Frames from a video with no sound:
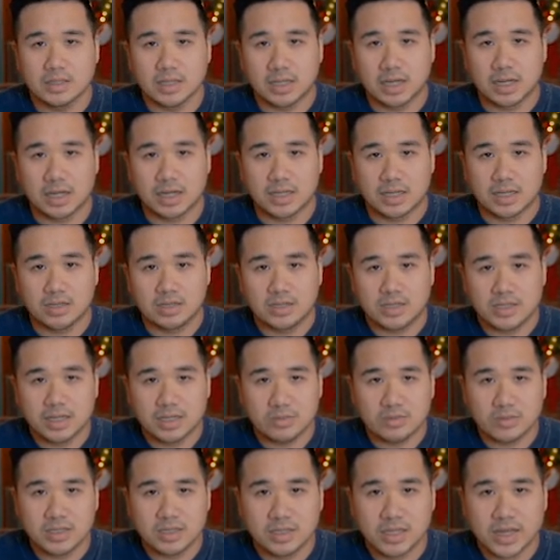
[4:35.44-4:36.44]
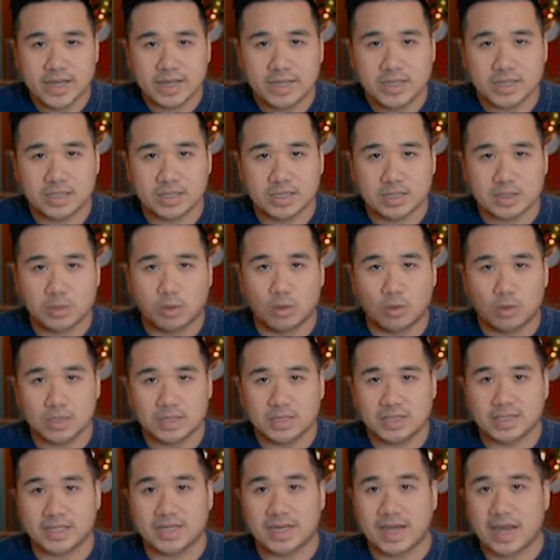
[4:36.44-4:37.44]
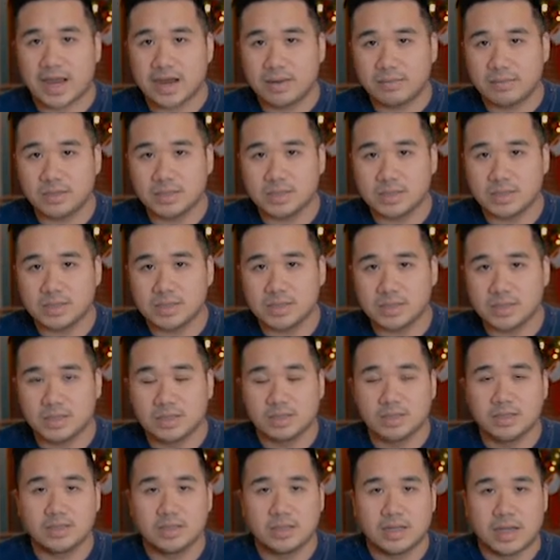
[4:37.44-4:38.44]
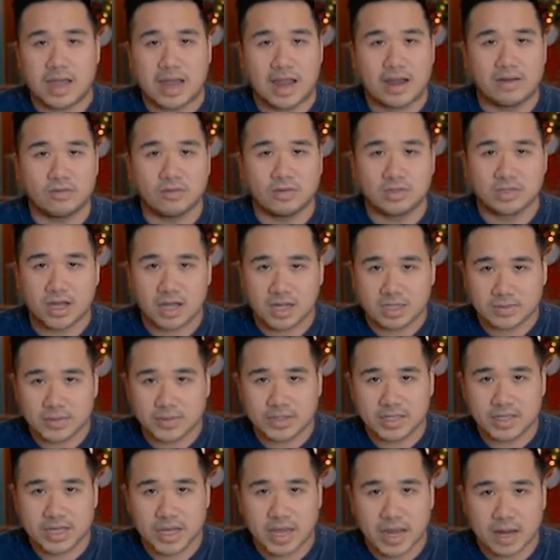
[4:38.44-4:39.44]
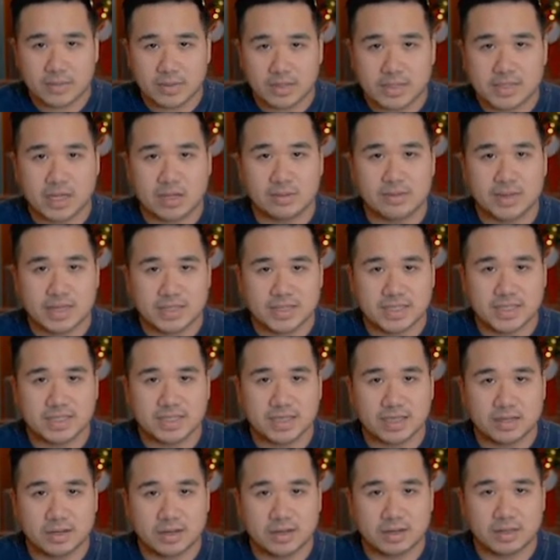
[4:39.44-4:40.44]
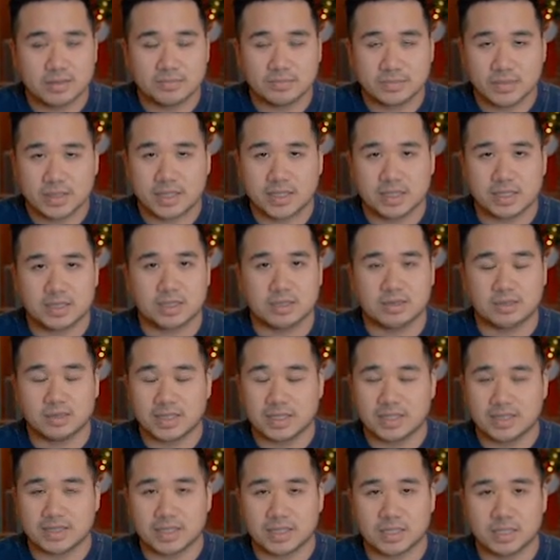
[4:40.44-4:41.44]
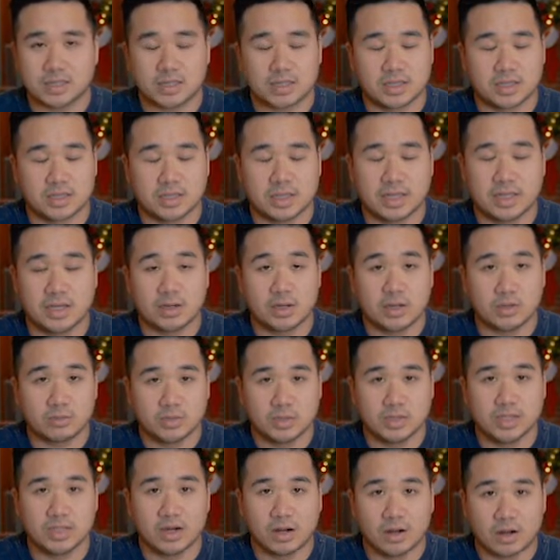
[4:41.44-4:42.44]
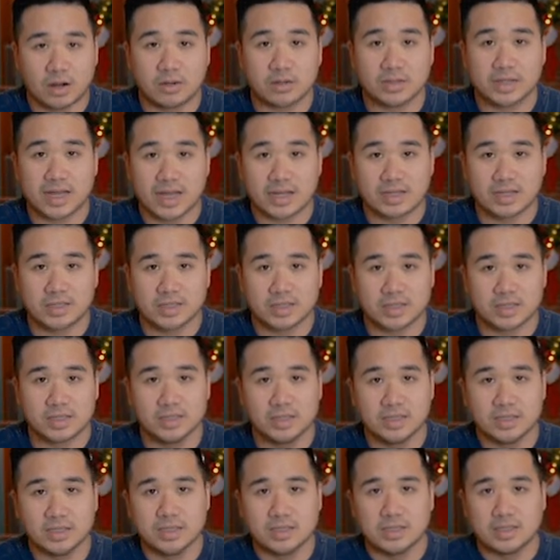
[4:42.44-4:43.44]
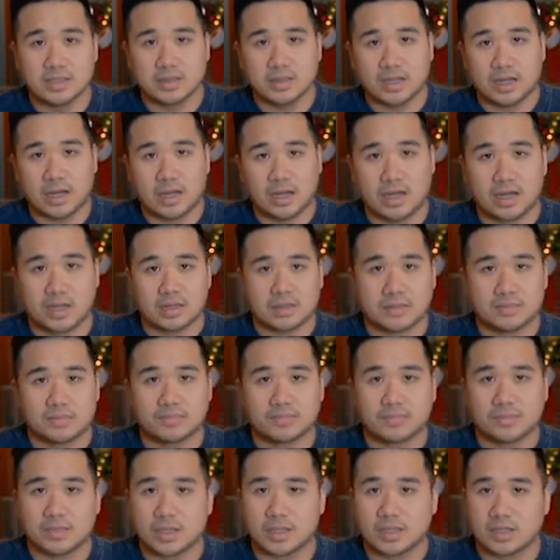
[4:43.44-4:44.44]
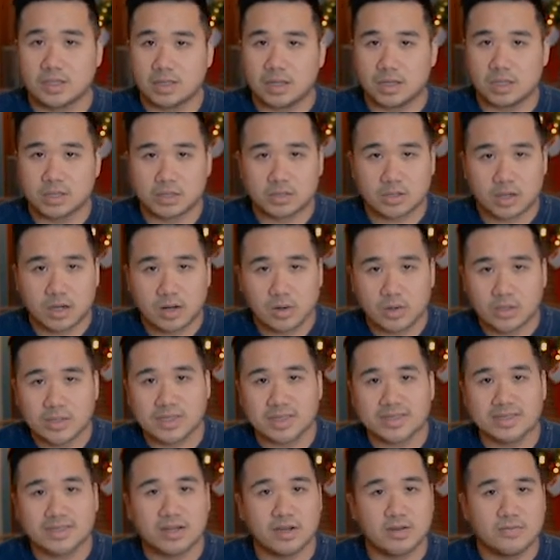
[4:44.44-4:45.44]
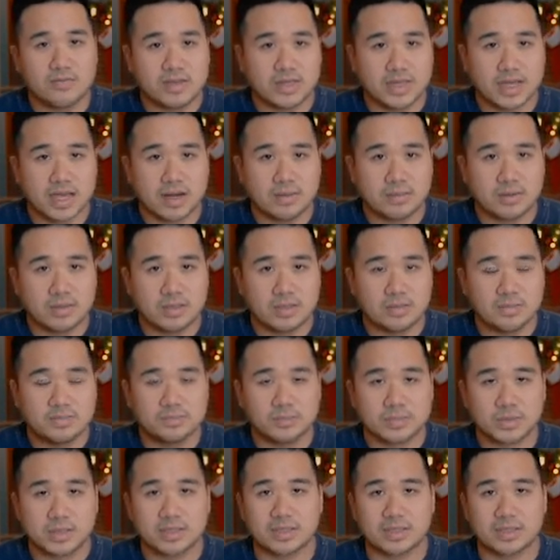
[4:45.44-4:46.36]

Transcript: Another thing I really like is, of course, the cameras. Everyone talks about the cameras, how amazing they are, and like I said, they really are that good. I'll start out with the selfie camera.